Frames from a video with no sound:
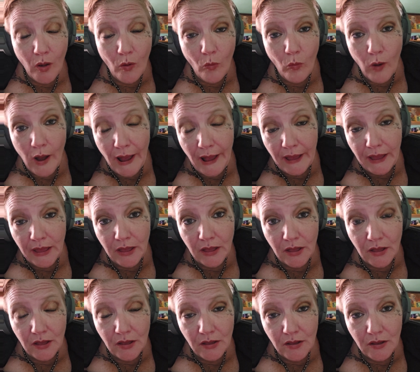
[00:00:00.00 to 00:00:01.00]
Why?
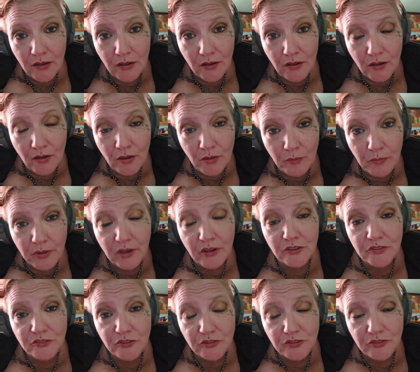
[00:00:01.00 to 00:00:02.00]

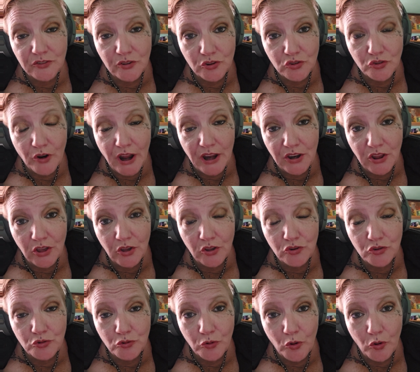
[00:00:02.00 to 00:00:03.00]
Because you're still trying to
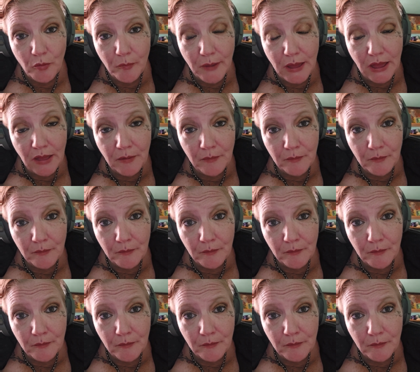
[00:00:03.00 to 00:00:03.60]
control me.